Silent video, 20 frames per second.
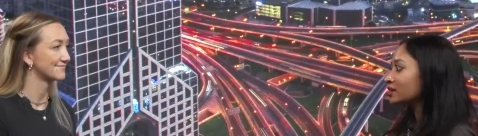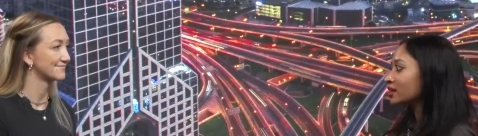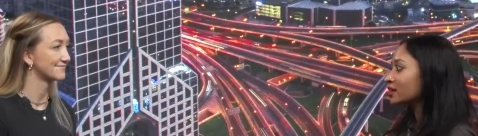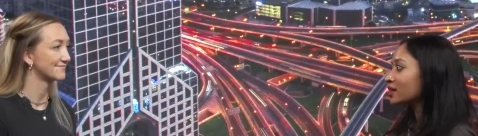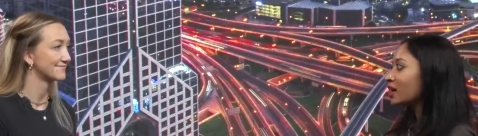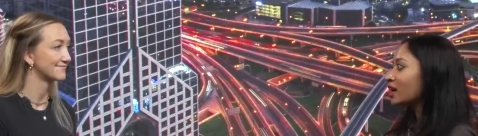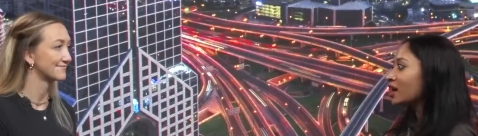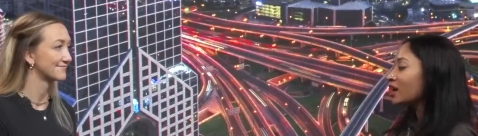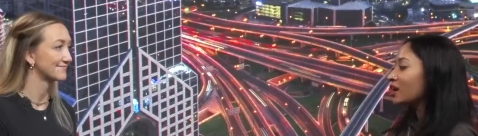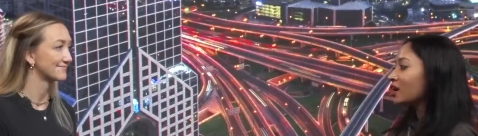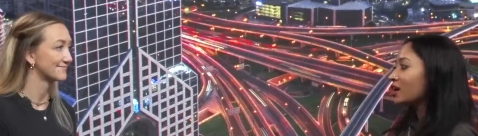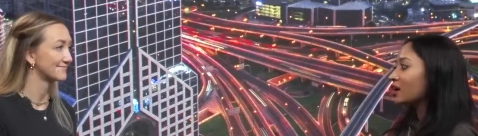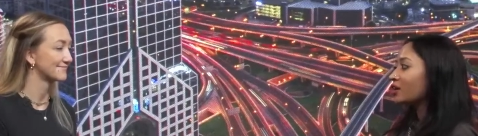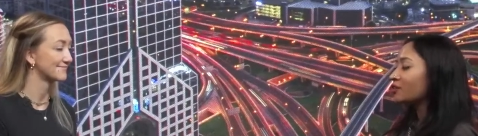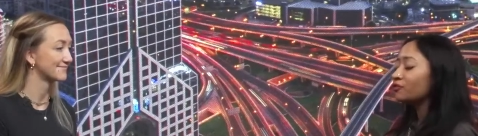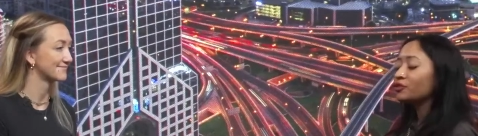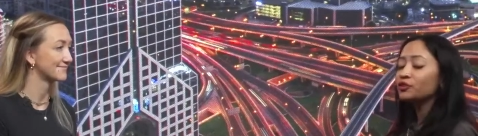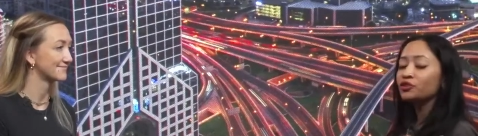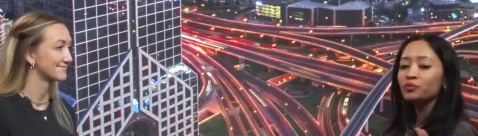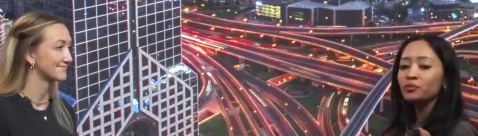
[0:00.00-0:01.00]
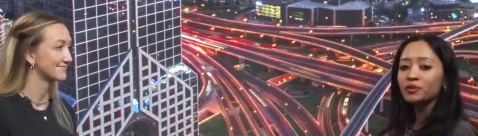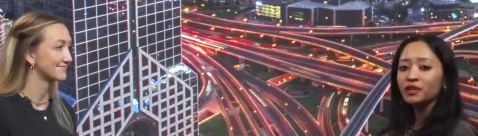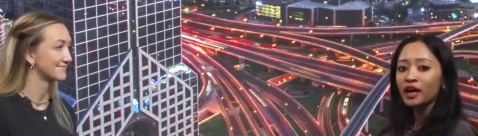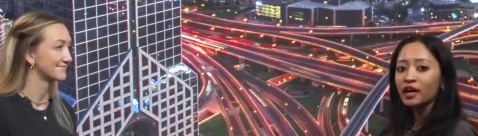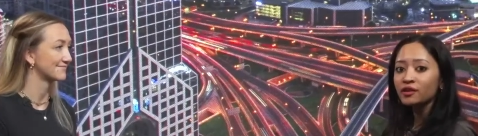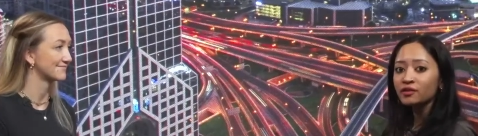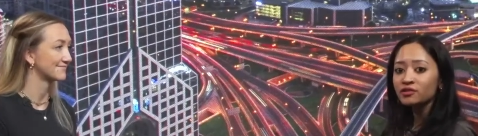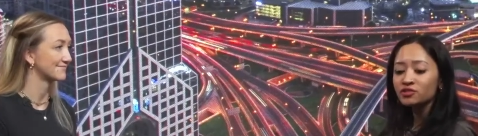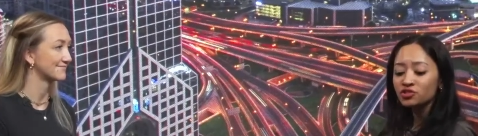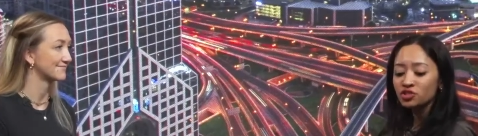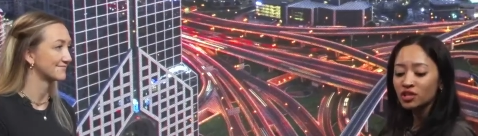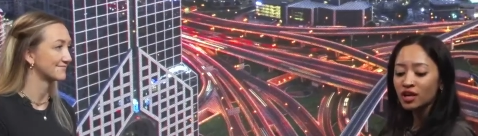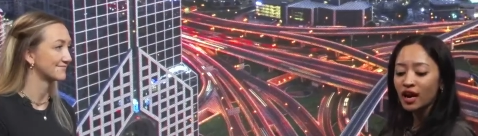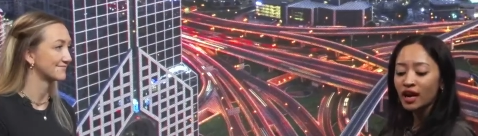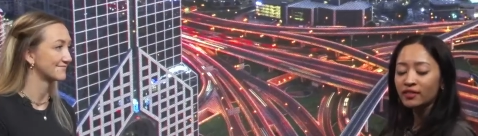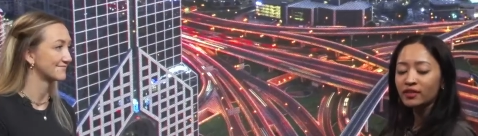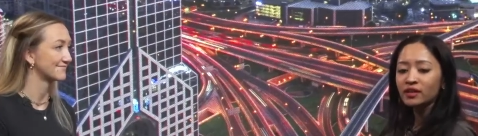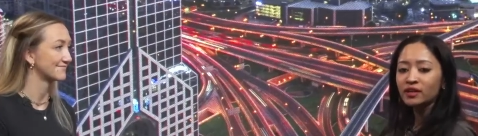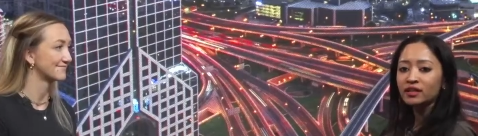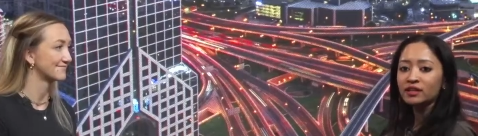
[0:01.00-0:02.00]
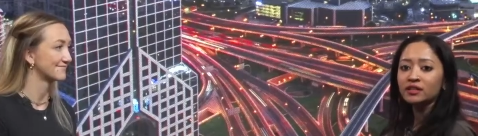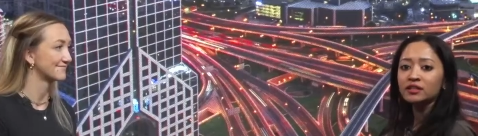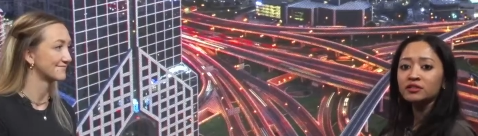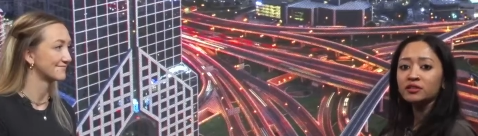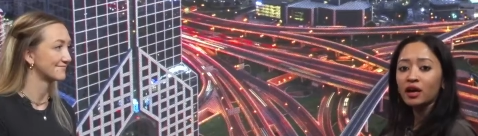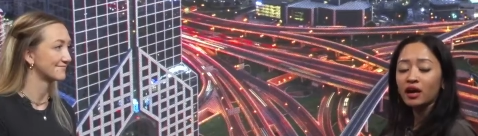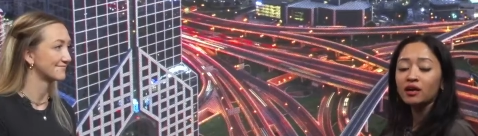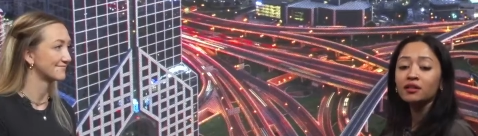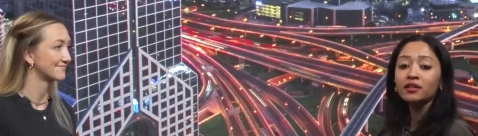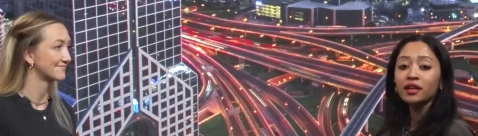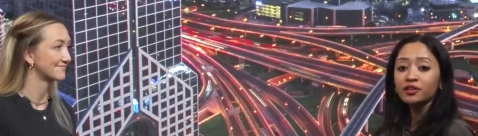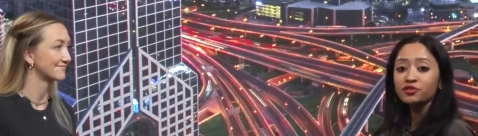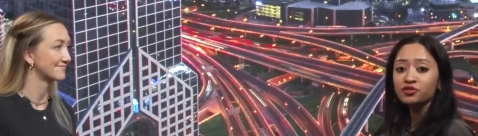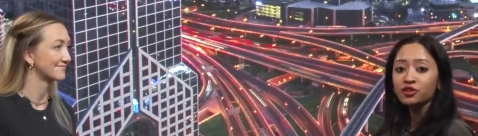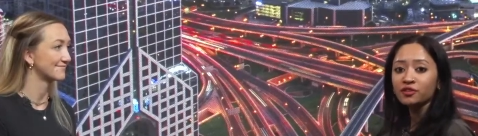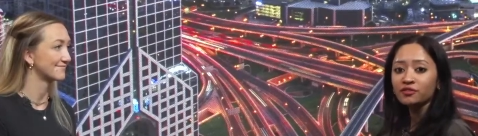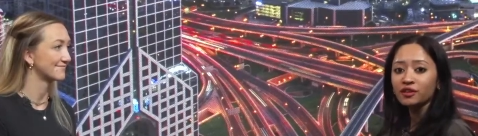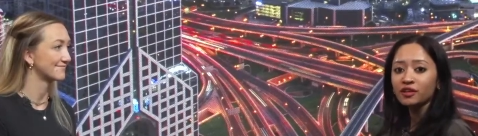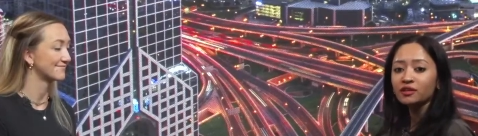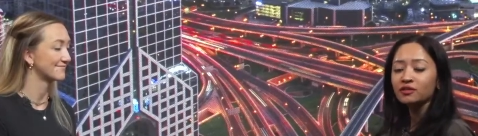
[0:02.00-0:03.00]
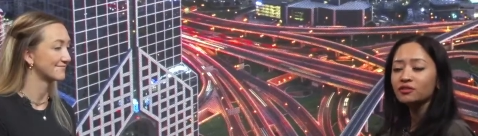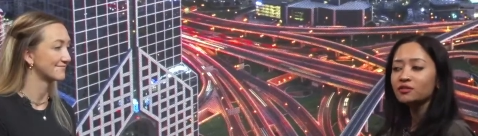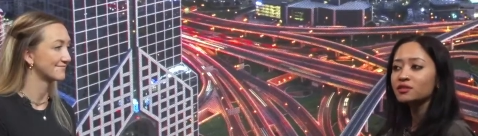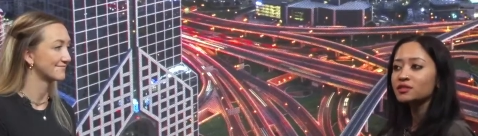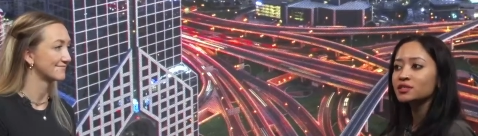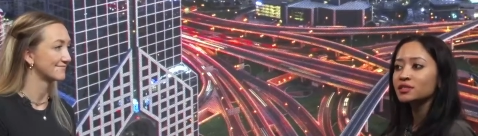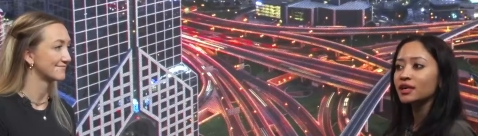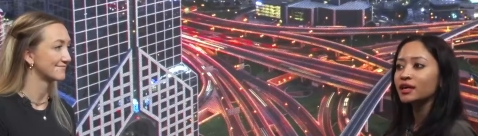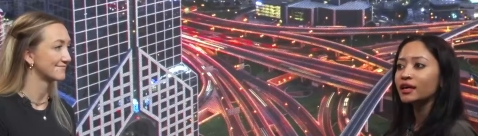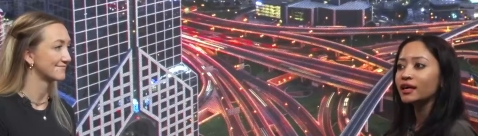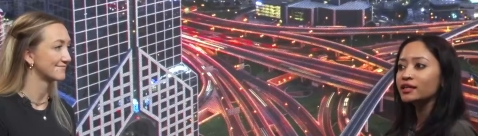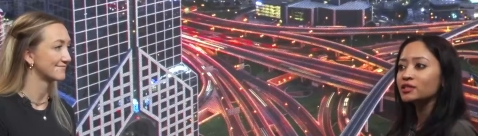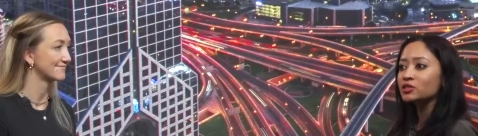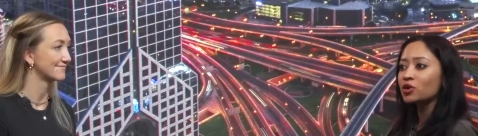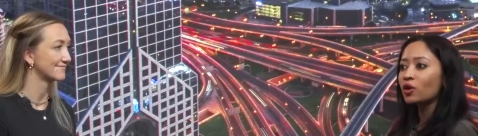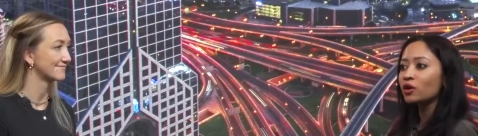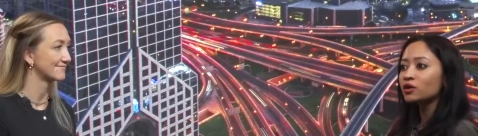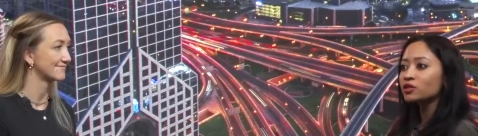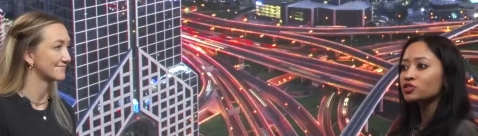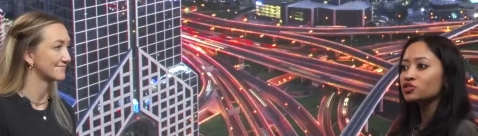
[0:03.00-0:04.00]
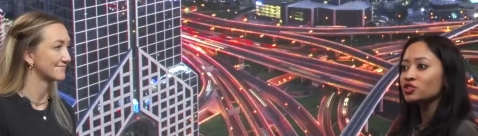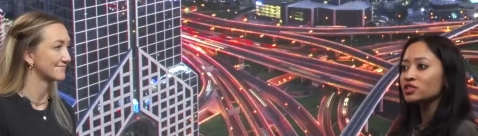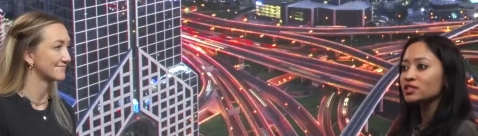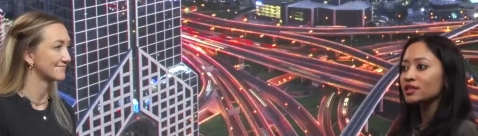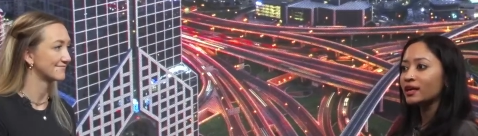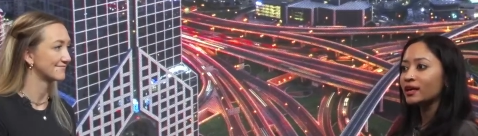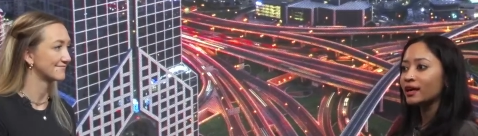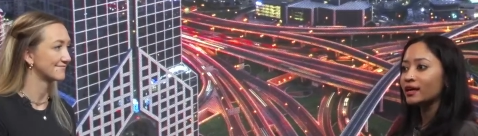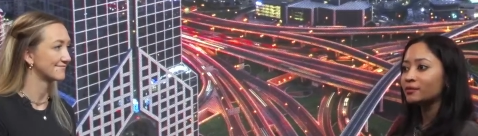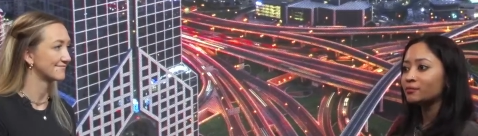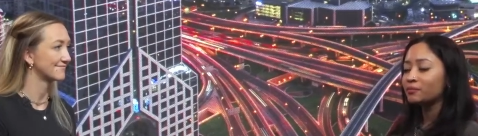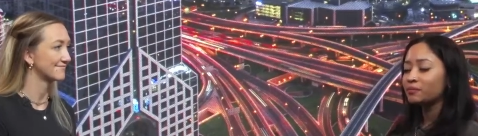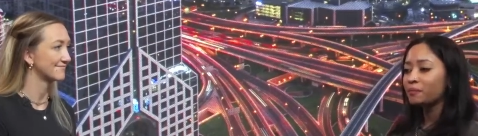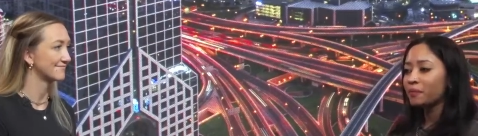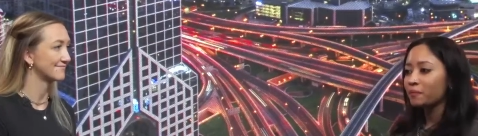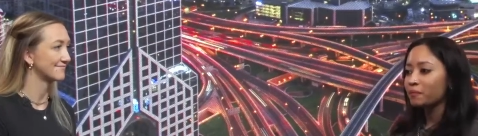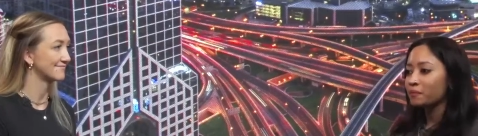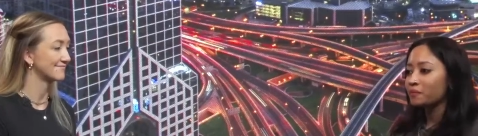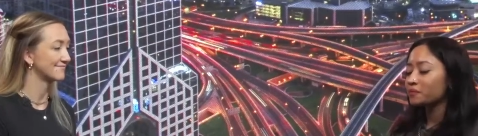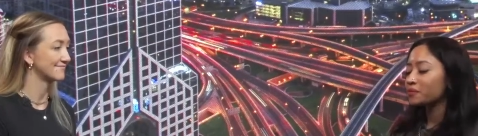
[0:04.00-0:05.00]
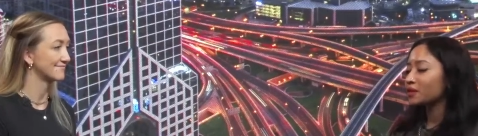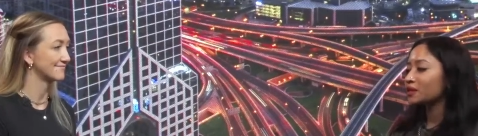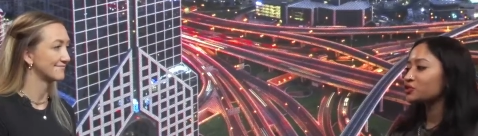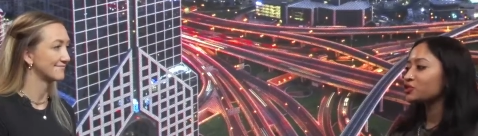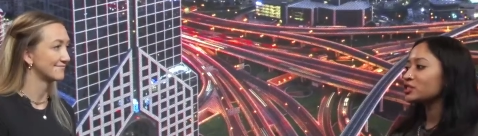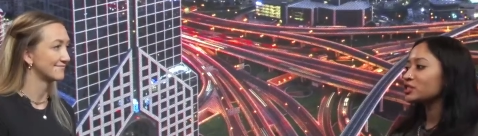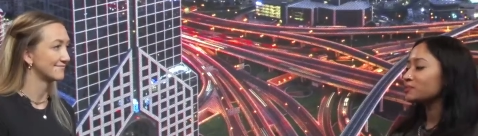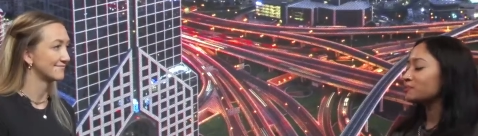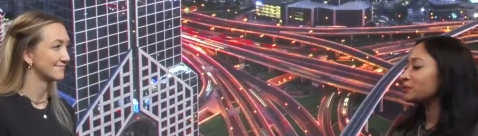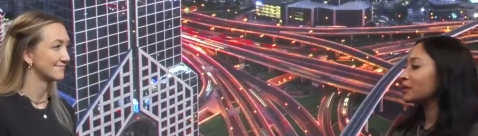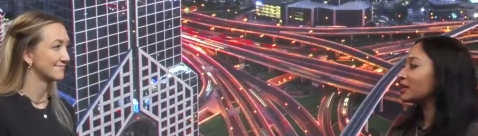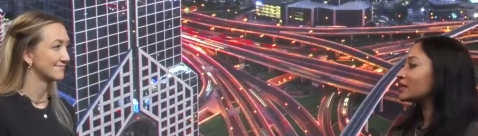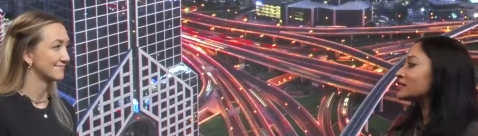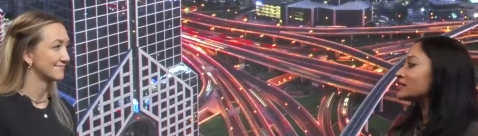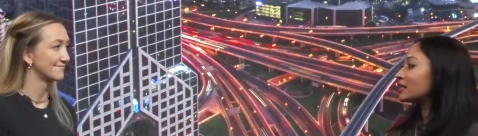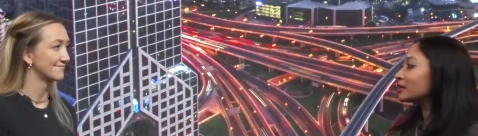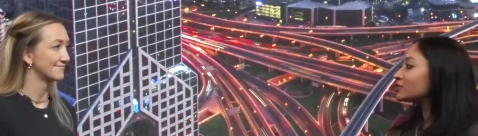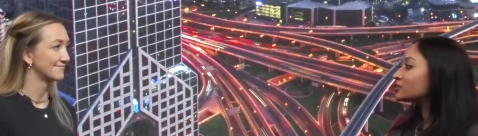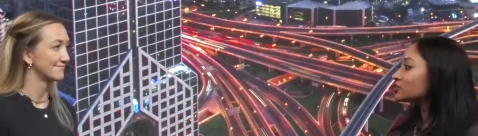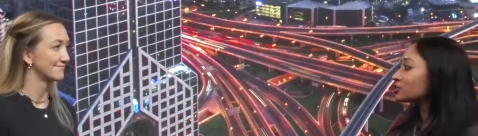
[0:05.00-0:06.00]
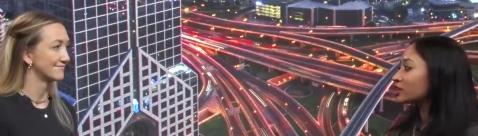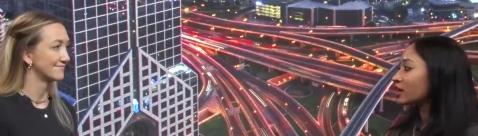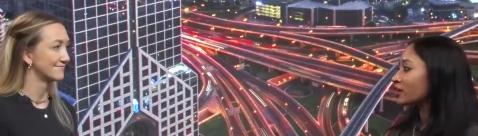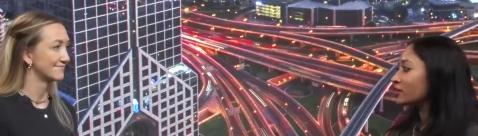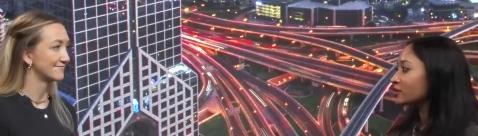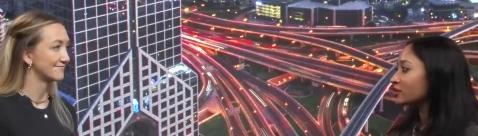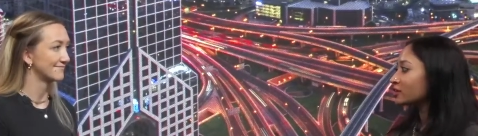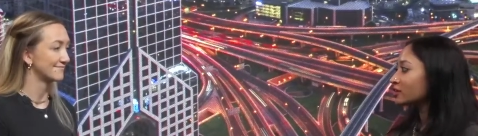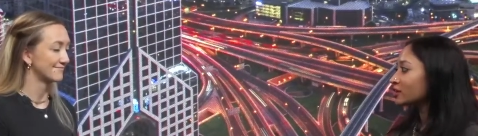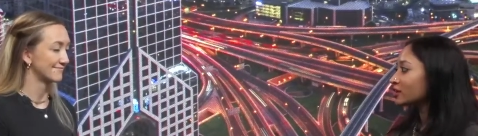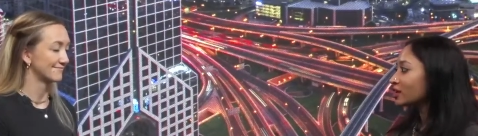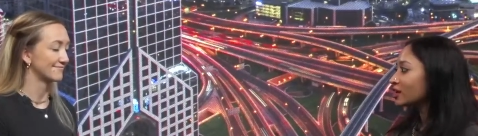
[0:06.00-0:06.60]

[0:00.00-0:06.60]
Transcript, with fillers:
Speaker 1: Like renewable energy and then electric vehicles, like it's all just like it just plays in together.